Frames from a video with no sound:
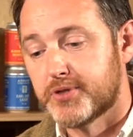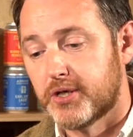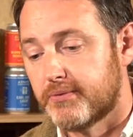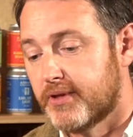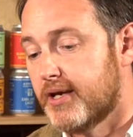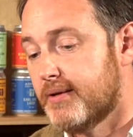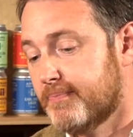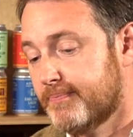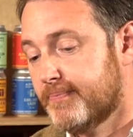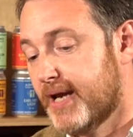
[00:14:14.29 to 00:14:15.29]
So
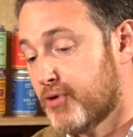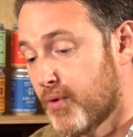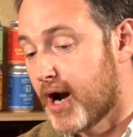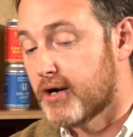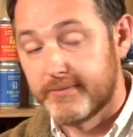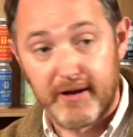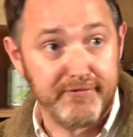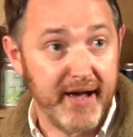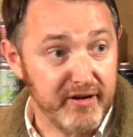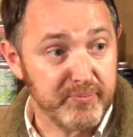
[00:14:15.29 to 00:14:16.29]
if you are a
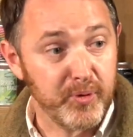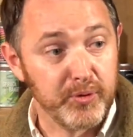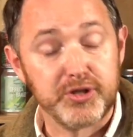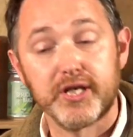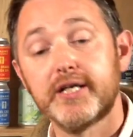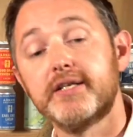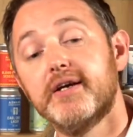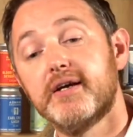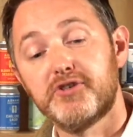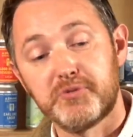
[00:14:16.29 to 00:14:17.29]
fan of Broadside,
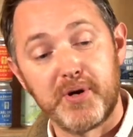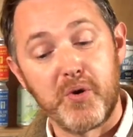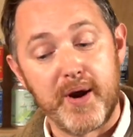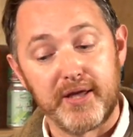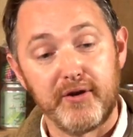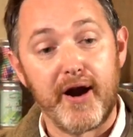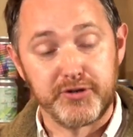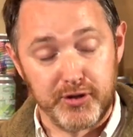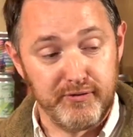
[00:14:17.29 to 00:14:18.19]
just be aware there are two